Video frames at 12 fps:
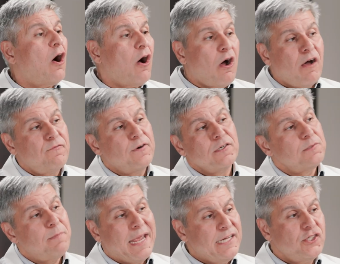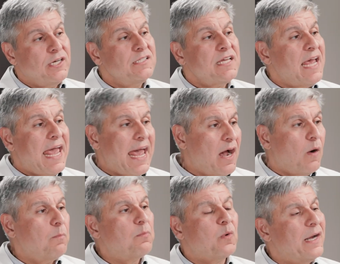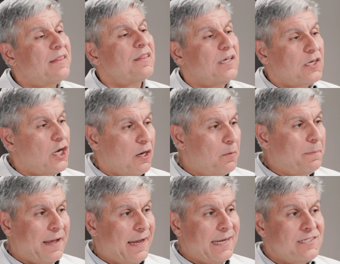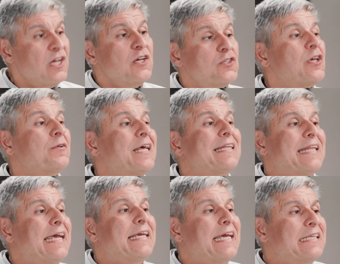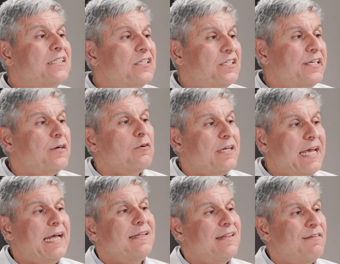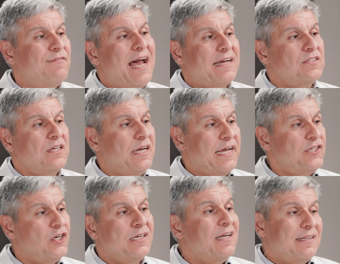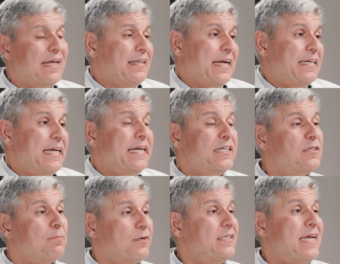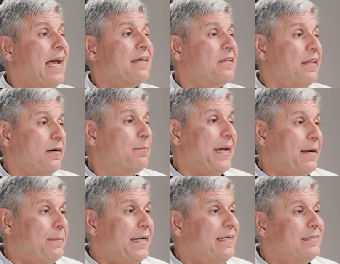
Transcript: offers patients help with the copays so that they can still get the vaccination that they need to protect their baby.